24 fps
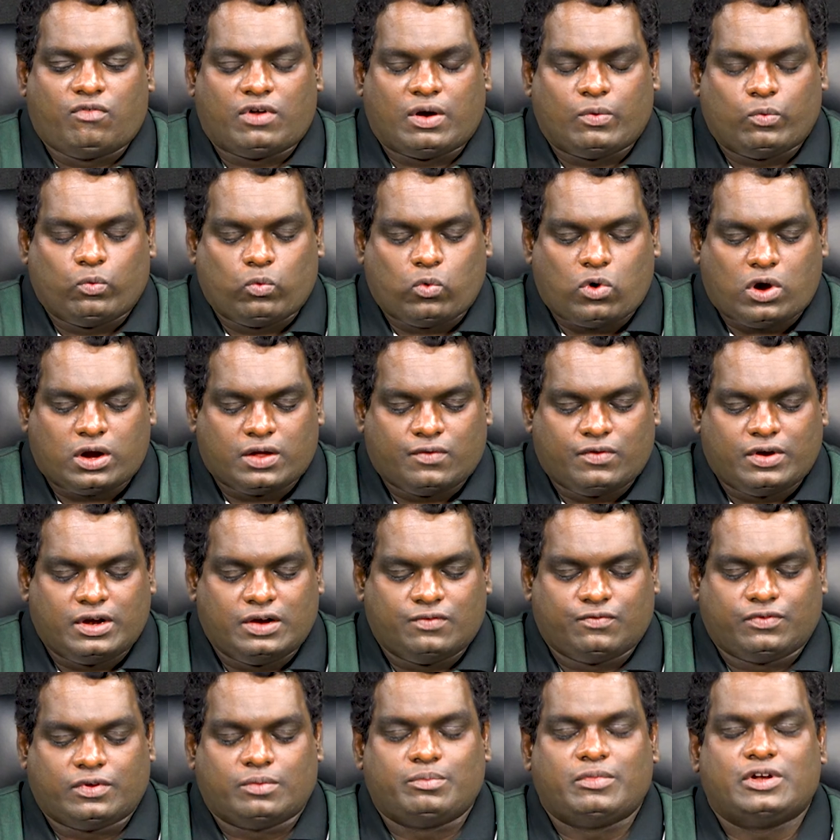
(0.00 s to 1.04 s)
from whatever
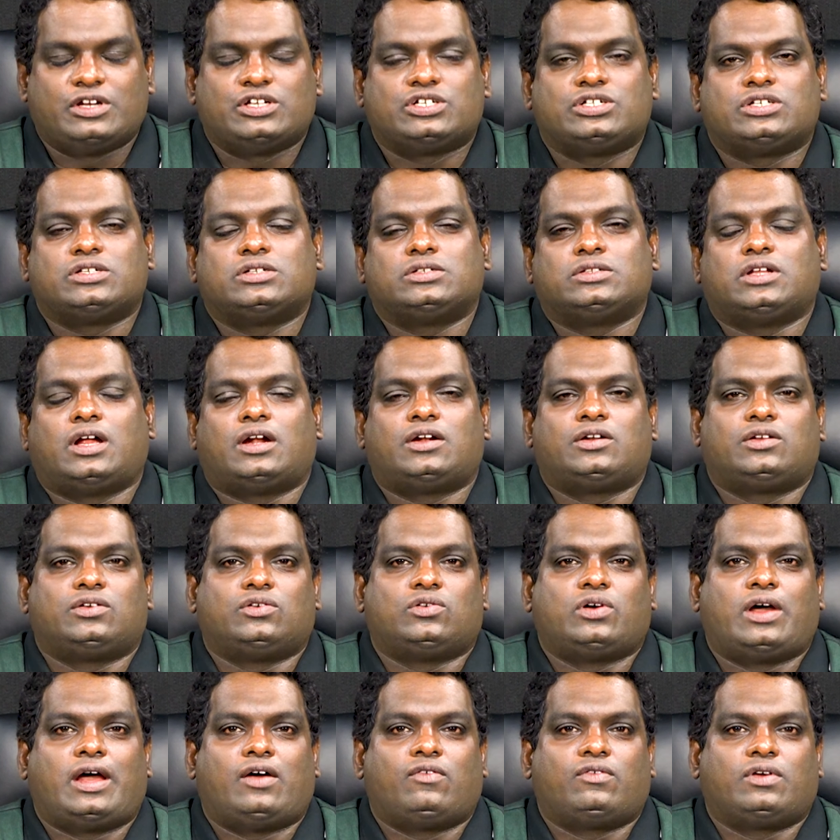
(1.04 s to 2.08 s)
information that
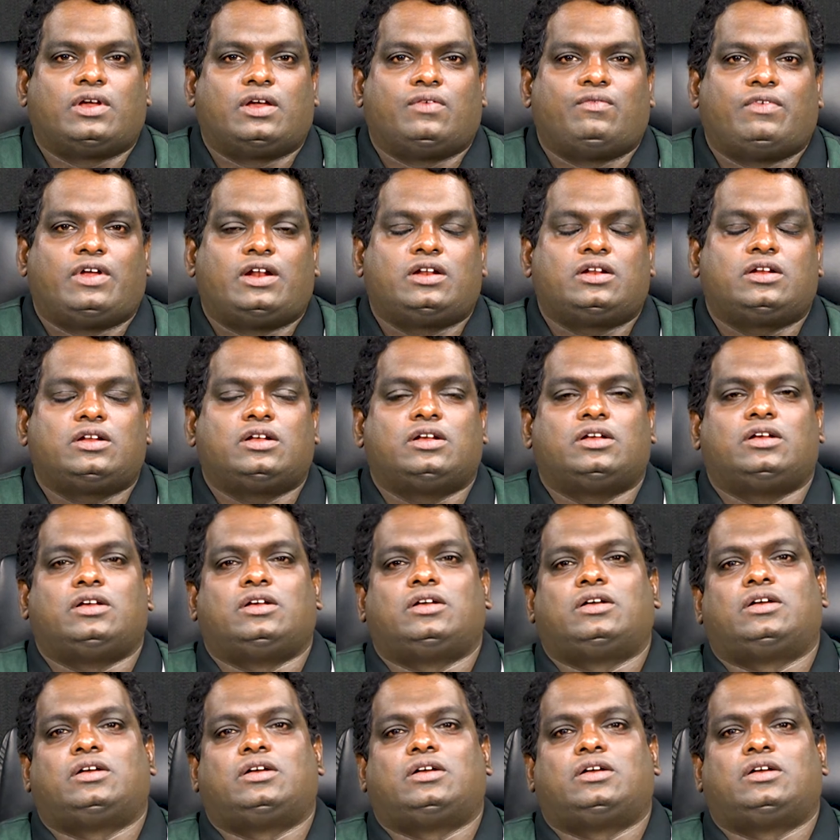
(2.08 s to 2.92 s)
you have given,